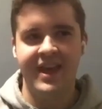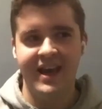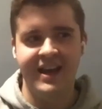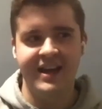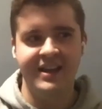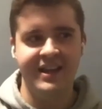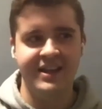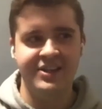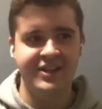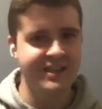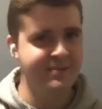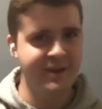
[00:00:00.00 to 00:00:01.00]
like she's
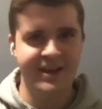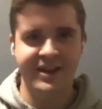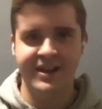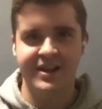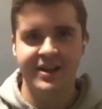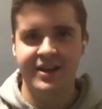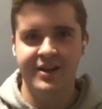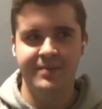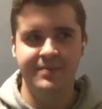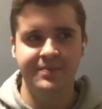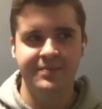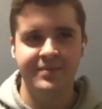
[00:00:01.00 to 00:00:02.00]
been um,
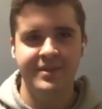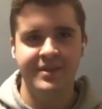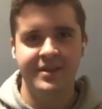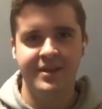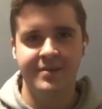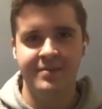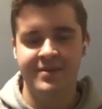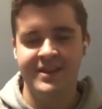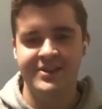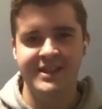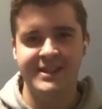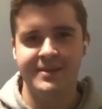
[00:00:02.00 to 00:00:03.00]
um, that
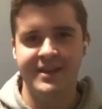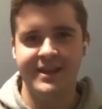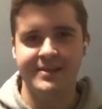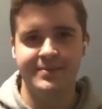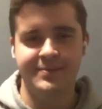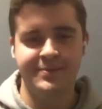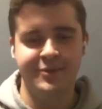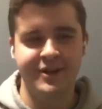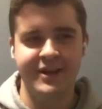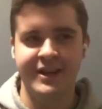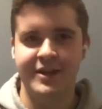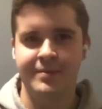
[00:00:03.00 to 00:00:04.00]
she's been like
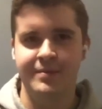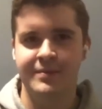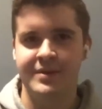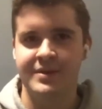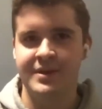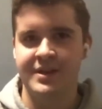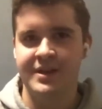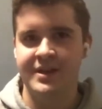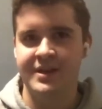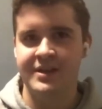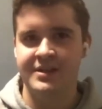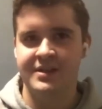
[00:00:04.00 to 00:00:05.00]
pretty um,
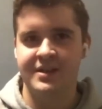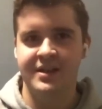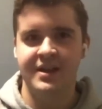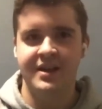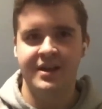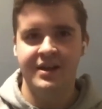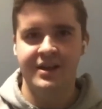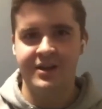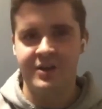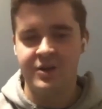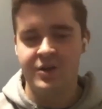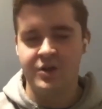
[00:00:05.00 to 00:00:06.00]
a, a
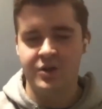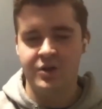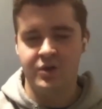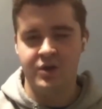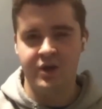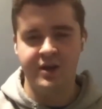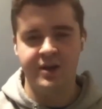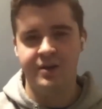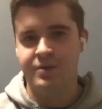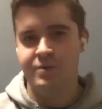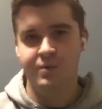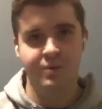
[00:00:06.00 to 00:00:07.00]
good
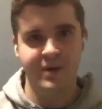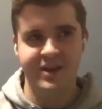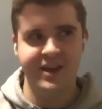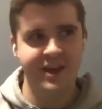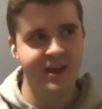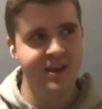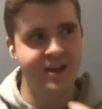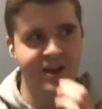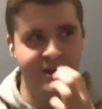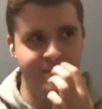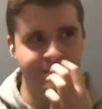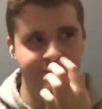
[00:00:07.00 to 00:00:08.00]
with it.
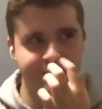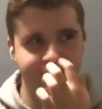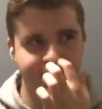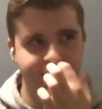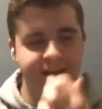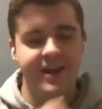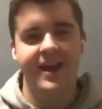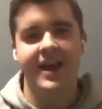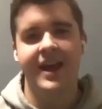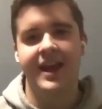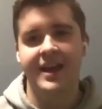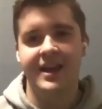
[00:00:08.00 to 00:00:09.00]
Um,
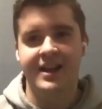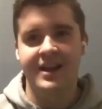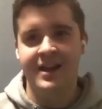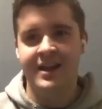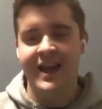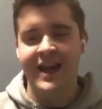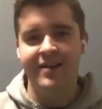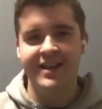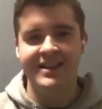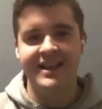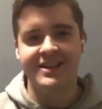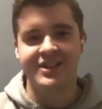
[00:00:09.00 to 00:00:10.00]
and now
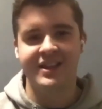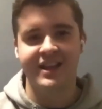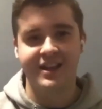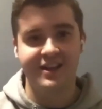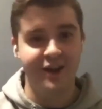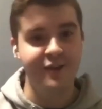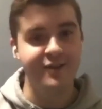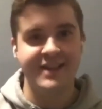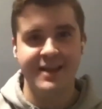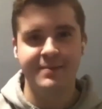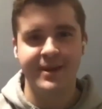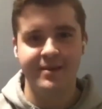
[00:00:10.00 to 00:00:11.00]
like that she like knows
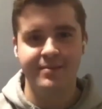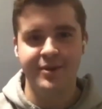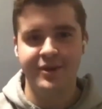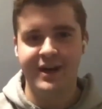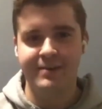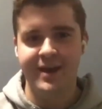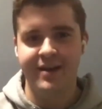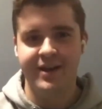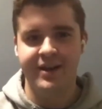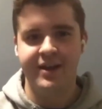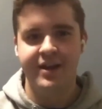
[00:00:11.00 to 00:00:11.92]
a bit more about it.